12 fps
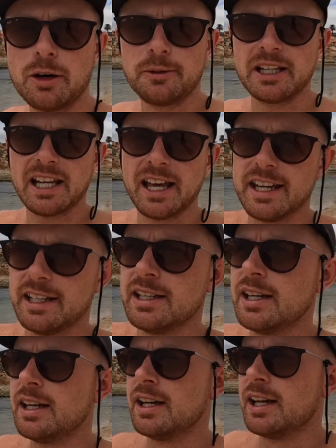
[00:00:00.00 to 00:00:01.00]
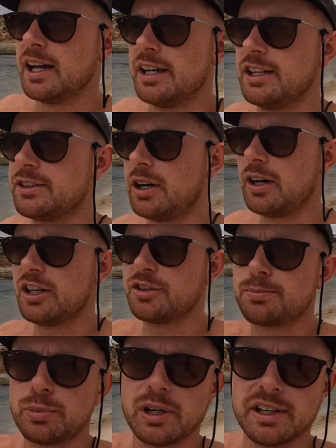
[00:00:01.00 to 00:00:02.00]
a little bit late and the tide's
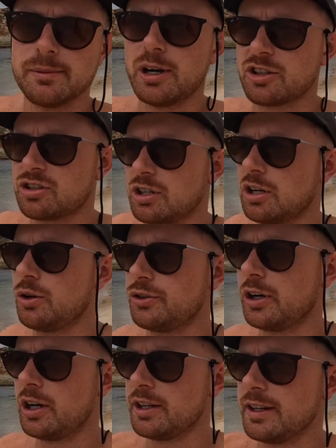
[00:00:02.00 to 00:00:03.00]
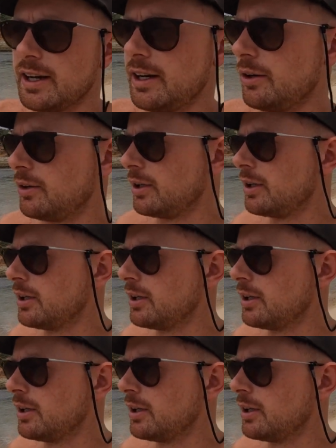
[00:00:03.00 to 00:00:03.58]
pretty much at low tide now.